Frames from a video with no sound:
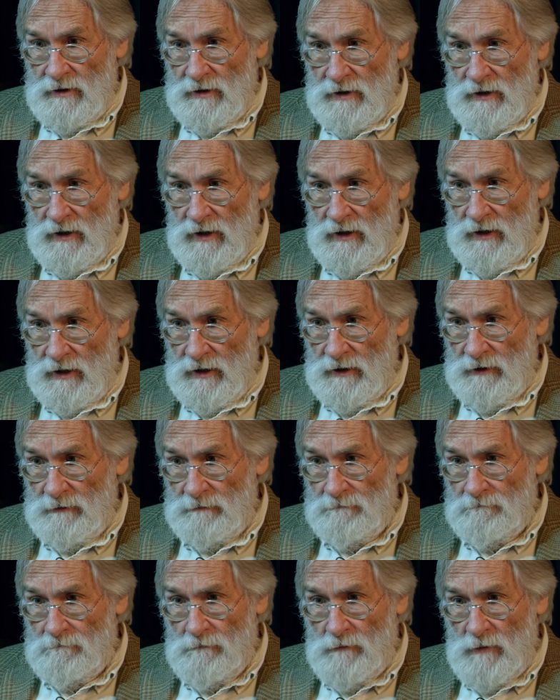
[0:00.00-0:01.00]

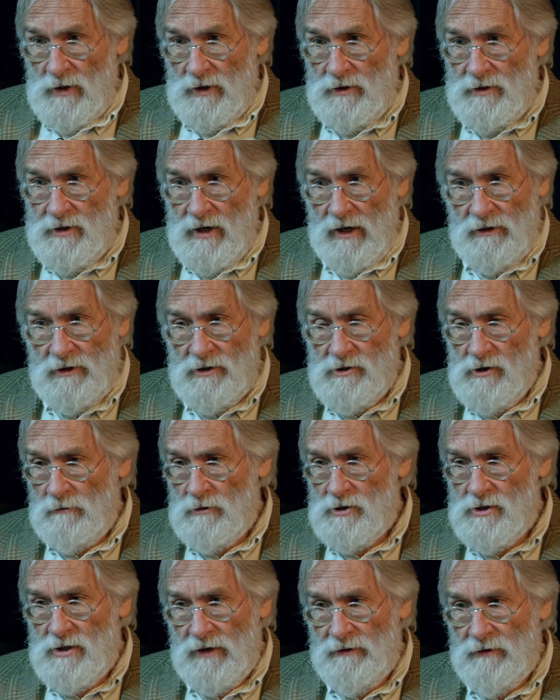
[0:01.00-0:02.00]
Uh, talent is
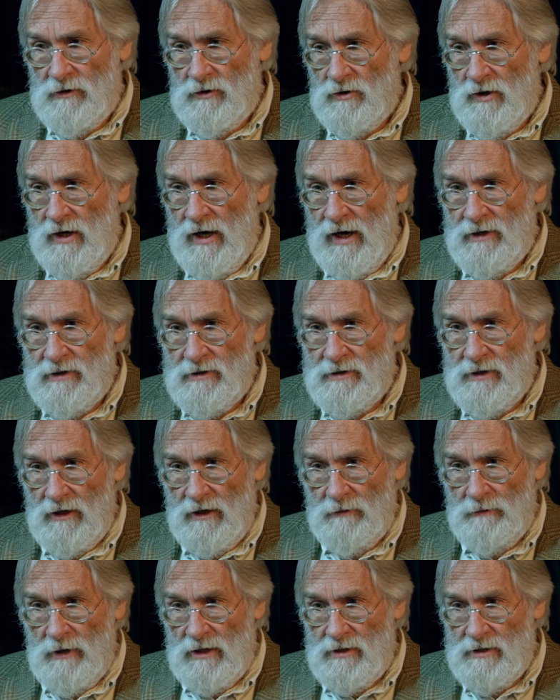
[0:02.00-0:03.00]
almost nothing. You can't
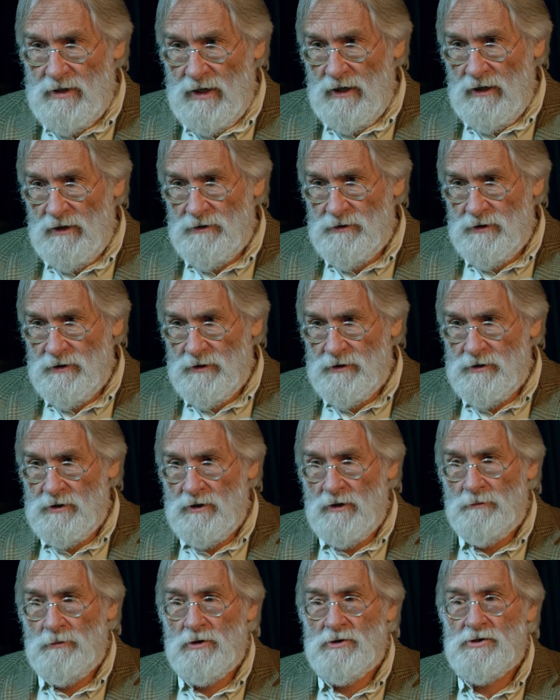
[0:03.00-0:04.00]
tell about talent
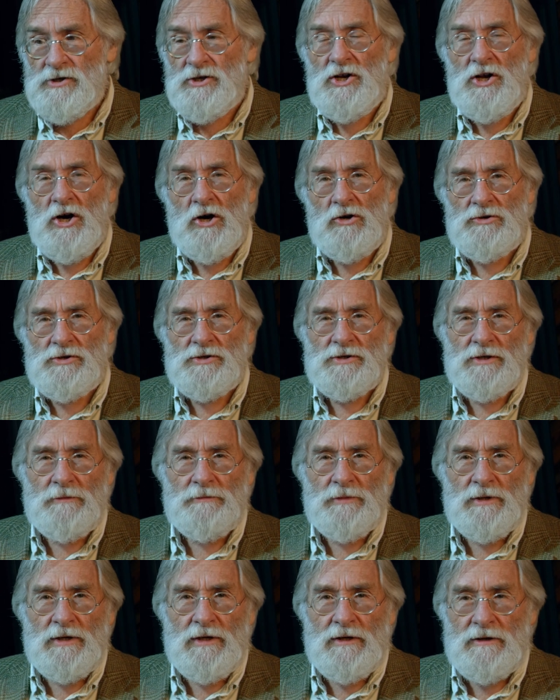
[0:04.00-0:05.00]
until a person knows
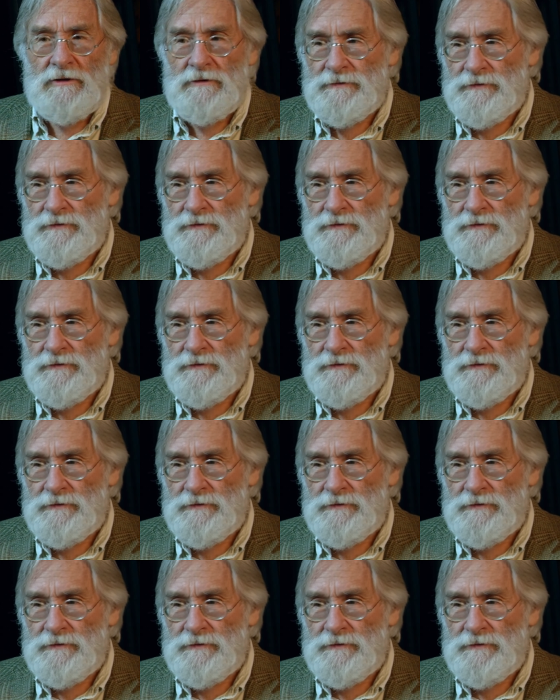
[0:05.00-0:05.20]
something.